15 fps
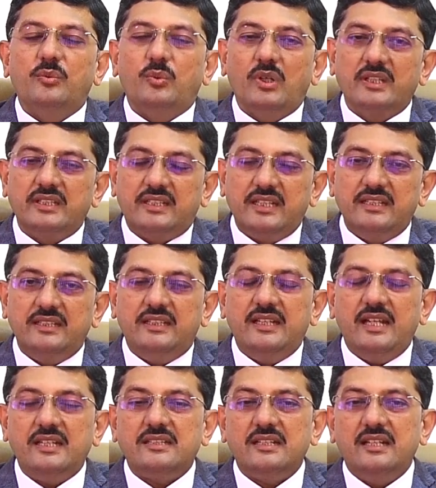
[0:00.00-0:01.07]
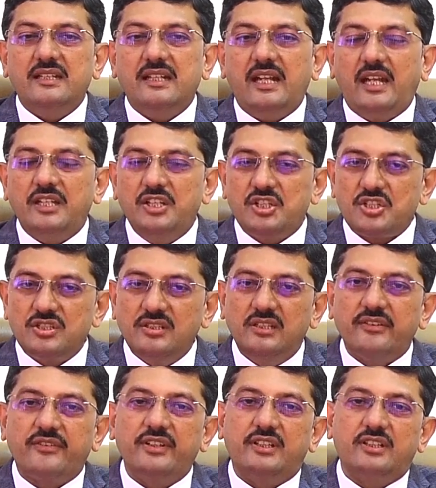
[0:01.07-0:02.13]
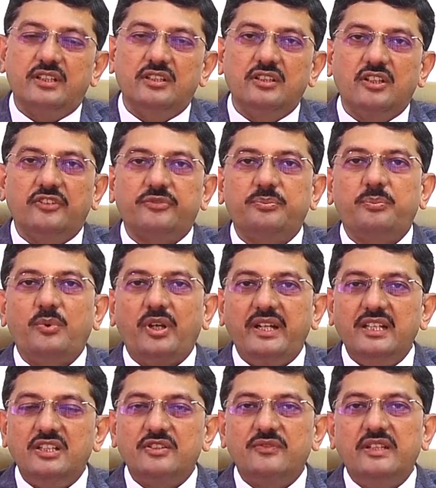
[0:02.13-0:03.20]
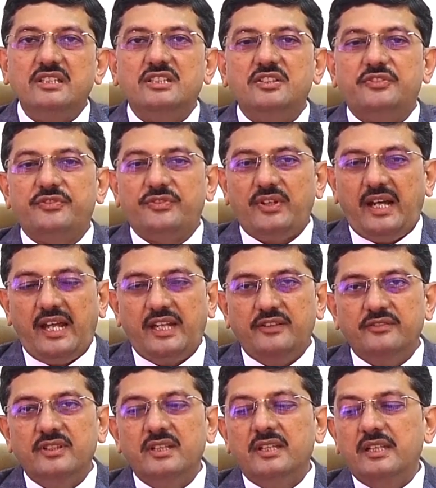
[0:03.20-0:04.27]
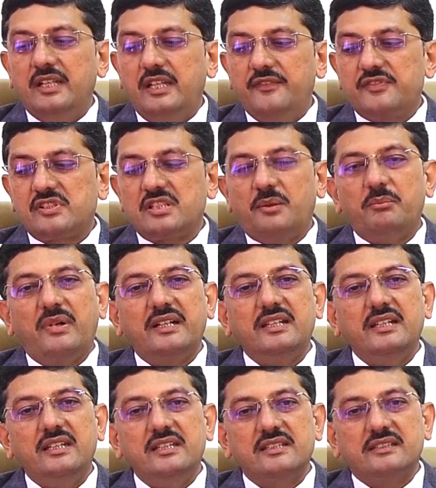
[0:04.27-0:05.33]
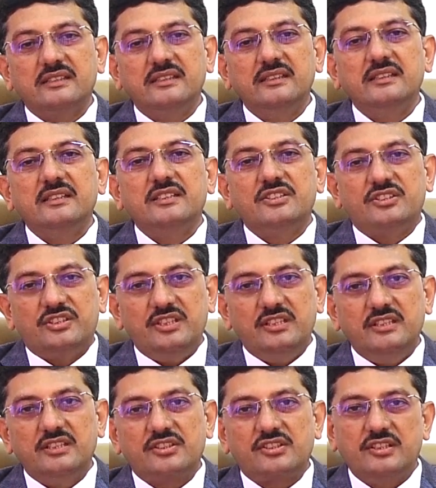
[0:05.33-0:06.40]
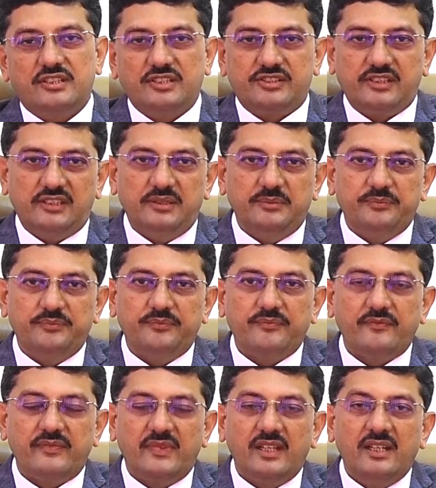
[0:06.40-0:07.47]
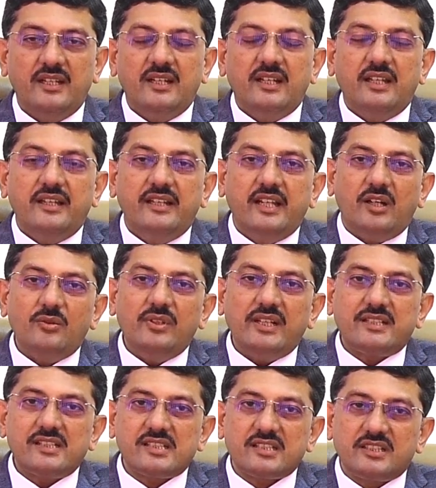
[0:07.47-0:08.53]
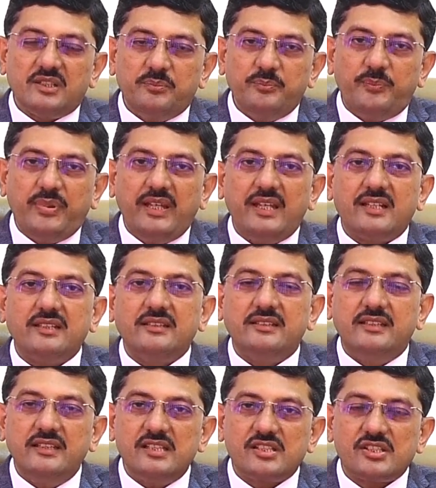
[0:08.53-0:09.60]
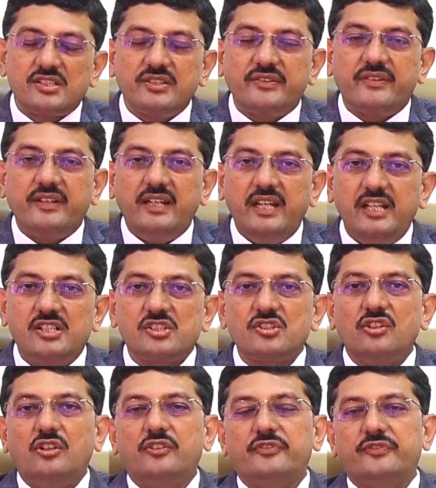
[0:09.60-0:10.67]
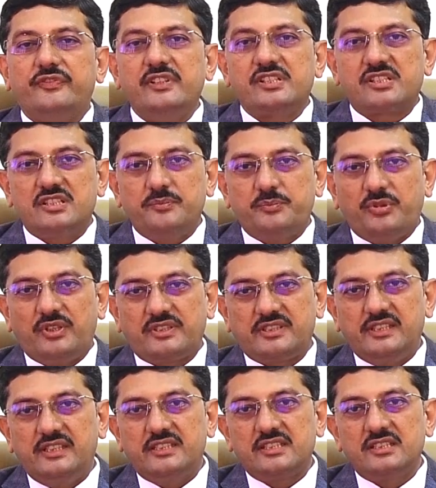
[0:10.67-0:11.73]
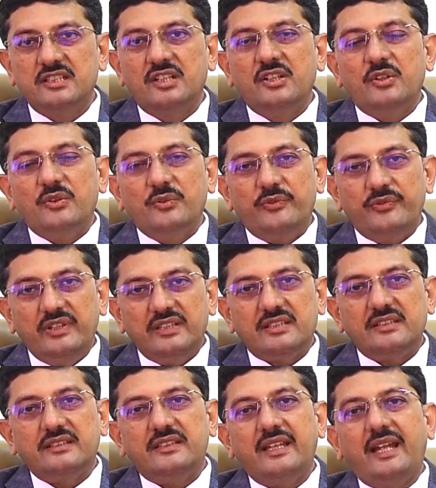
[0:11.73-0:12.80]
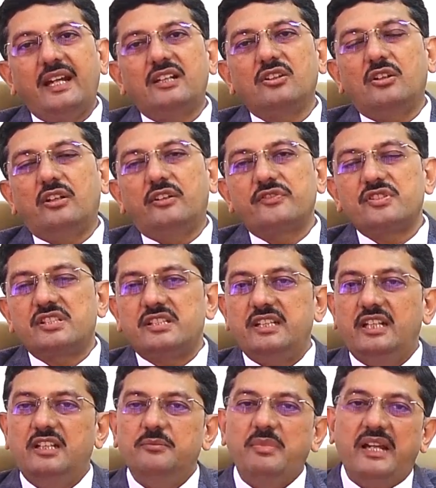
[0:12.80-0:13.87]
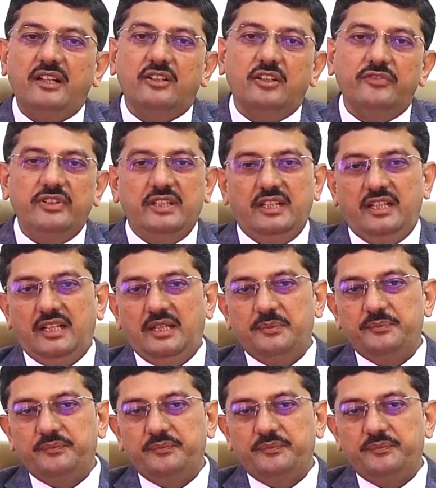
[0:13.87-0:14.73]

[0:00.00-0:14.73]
one can get an additional return of 0.25 if somebody is a senior citizen. Now let us compare these rates of fixed deposits with that of State Bank of India.